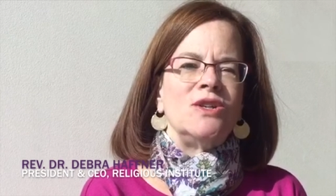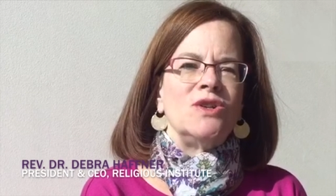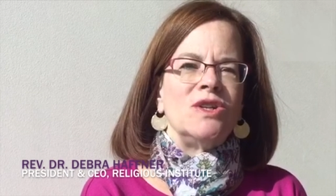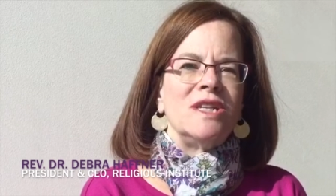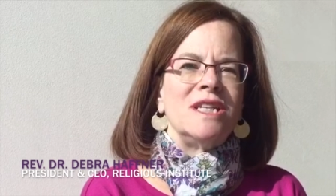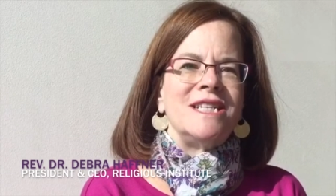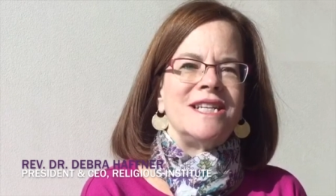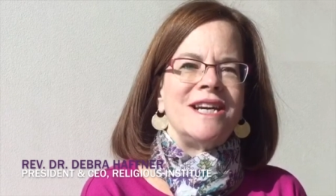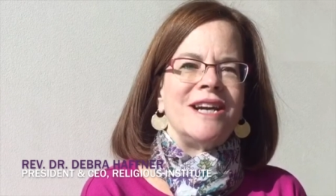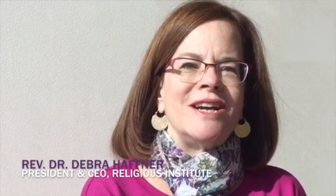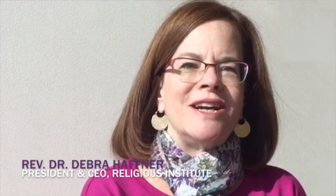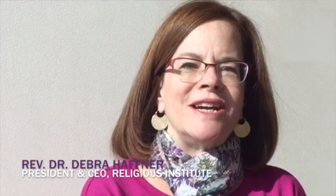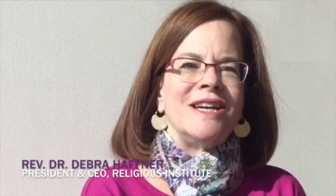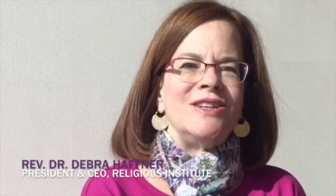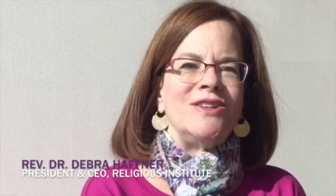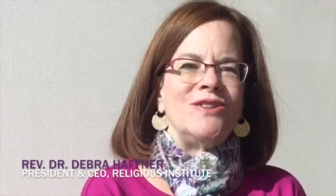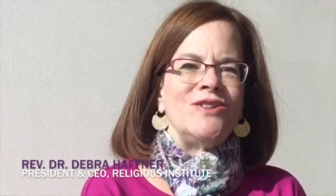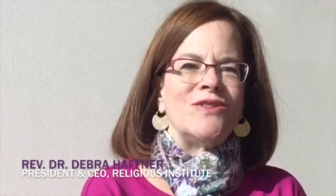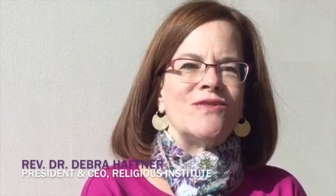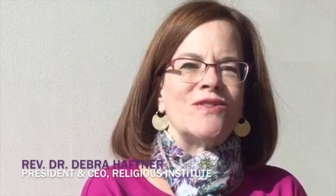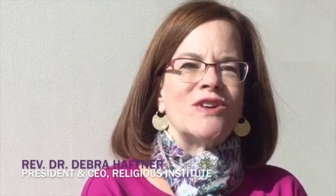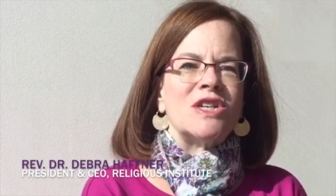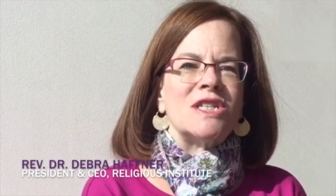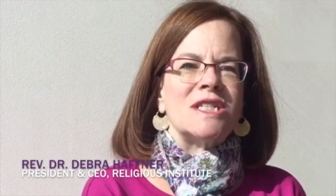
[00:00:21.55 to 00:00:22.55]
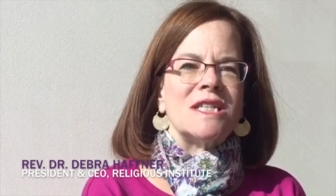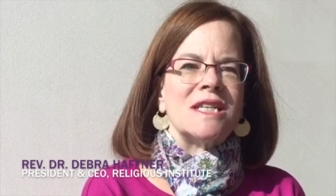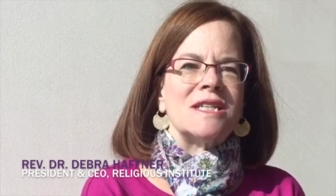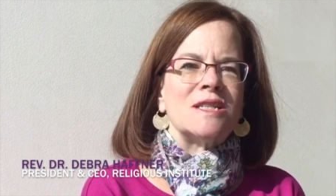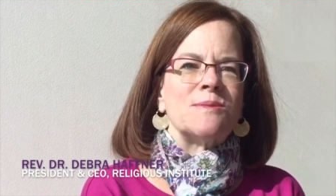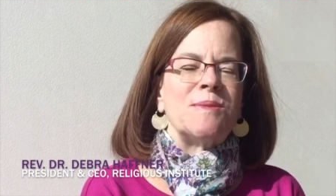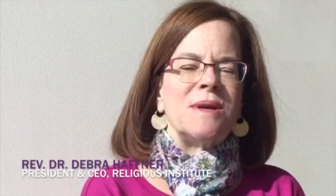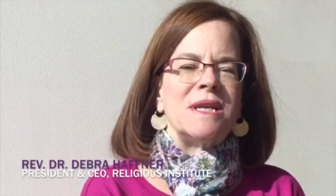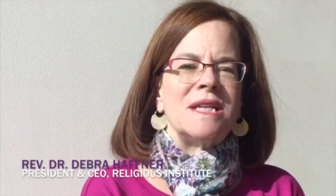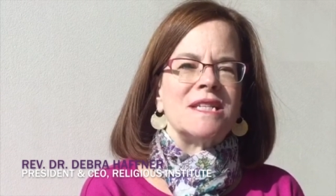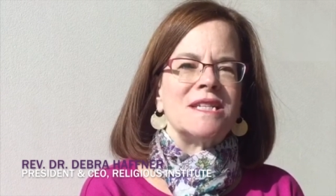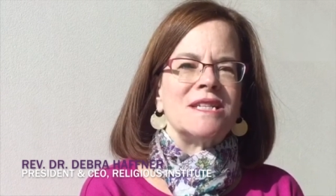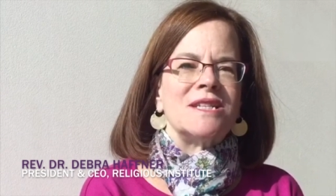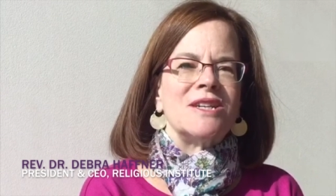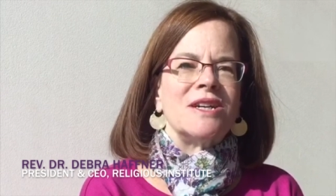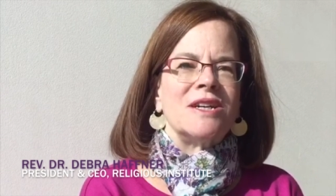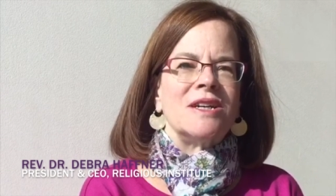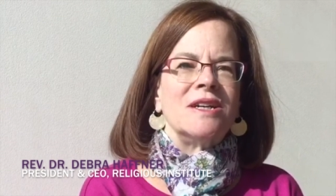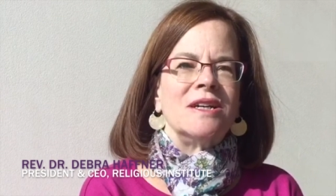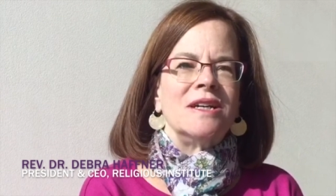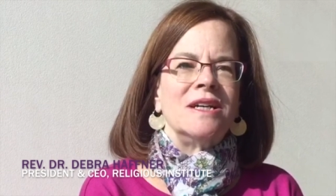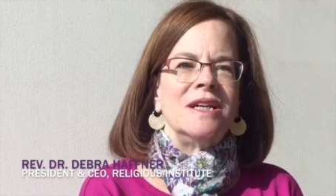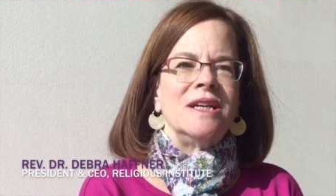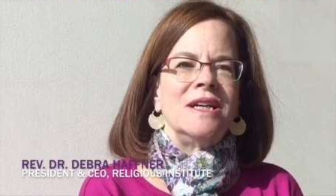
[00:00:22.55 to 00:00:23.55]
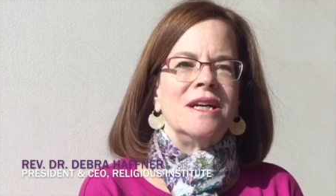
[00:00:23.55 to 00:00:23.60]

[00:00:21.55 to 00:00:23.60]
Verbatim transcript: Unitarian Universalist minister.